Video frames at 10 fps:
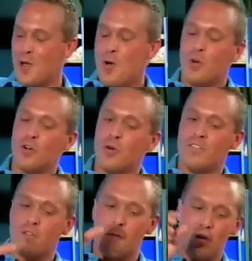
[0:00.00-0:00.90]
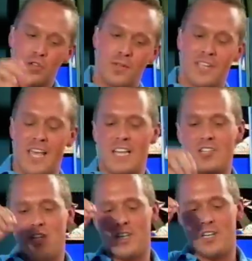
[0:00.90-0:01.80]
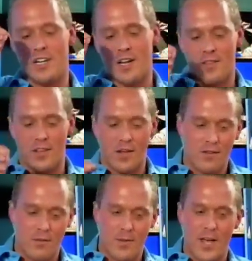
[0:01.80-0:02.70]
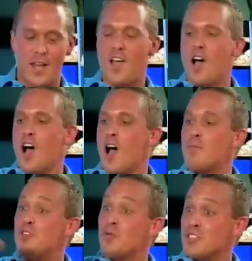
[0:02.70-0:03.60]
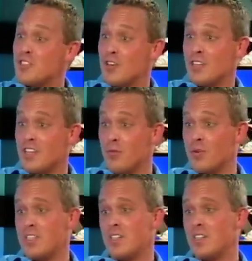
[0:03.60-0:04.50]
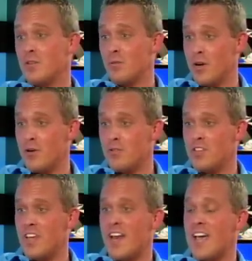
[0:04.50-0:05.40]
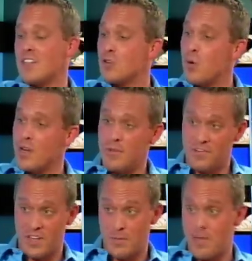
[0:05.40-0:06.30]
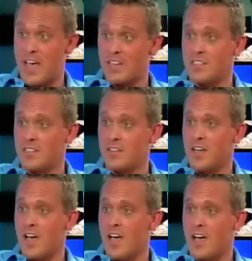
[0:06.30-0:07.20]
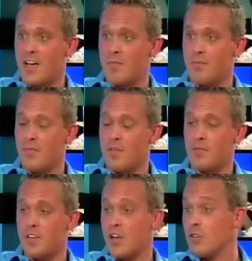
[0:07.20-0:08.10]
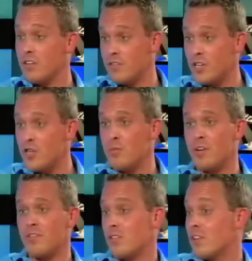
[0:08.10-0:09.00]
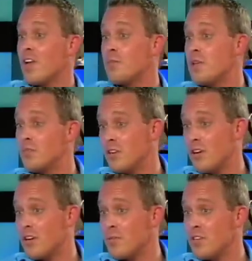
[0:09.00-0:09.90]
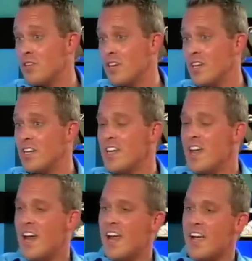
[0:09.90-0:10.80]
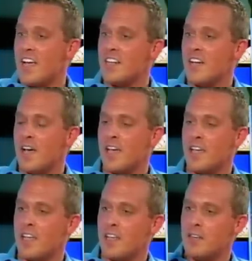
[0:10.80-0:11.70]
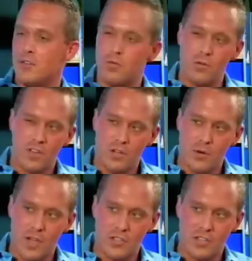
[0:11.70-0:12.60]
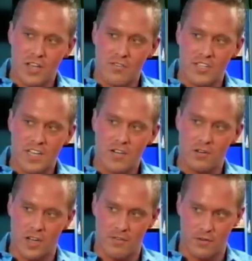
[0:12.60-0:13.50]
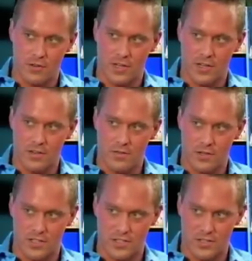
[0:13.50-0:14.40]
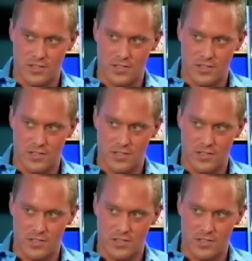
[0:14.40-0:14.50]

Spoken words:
Well, going from multiplication and the alphabet up to a song that you recently wrote that has quite a bit of impact, not only for you, but for a lot of people in our community. And I don't know that you actually have a title yet for the song.